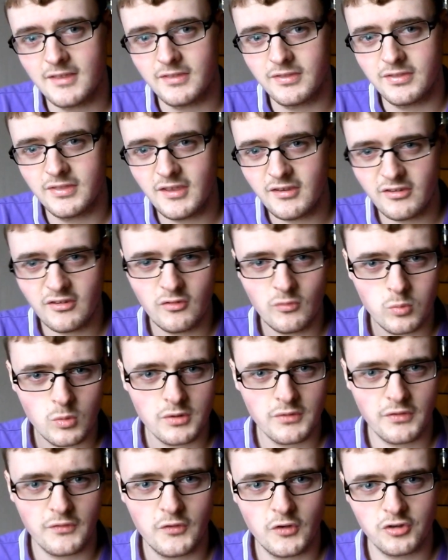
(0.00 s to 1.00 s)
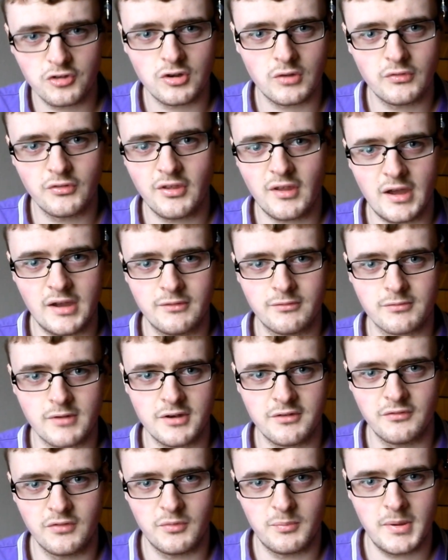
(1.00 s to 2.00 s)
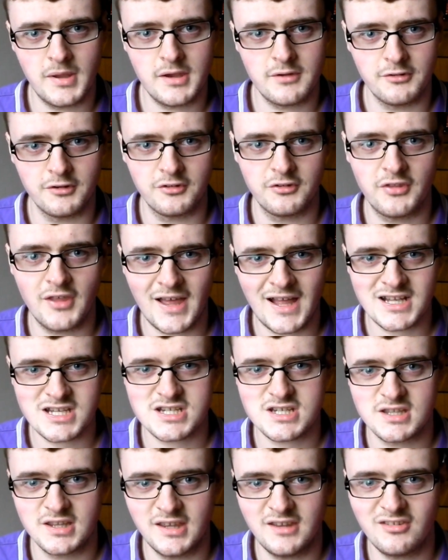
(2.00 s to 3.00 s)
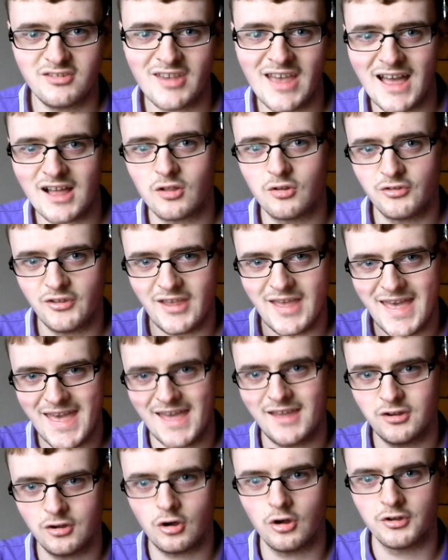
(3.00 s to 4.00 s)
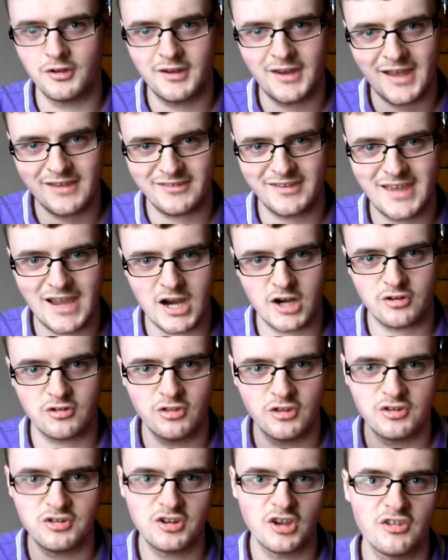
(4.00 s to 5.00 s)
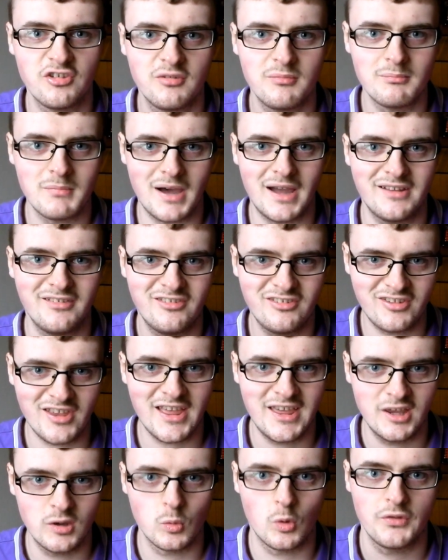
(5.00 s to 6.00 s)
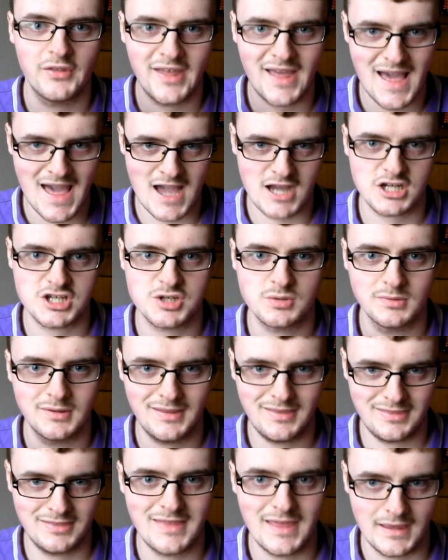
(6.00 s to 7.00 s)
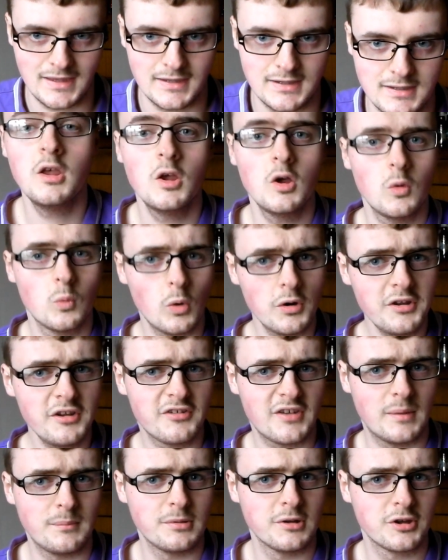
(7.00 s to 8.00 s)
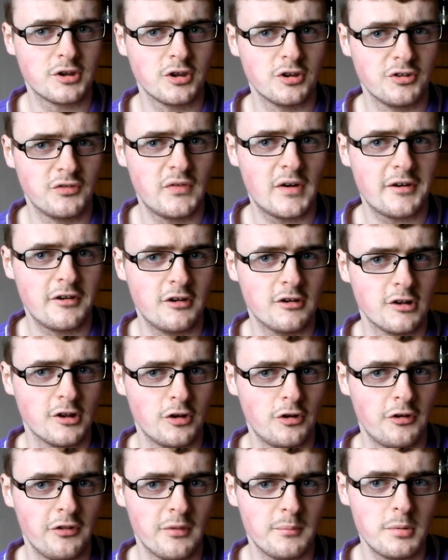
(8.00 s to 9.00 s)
this is one of the first novels that I've read of the period that actually tackles it head-on and has a character that doesn't mind saying what they actually think. One example occurs very early on in the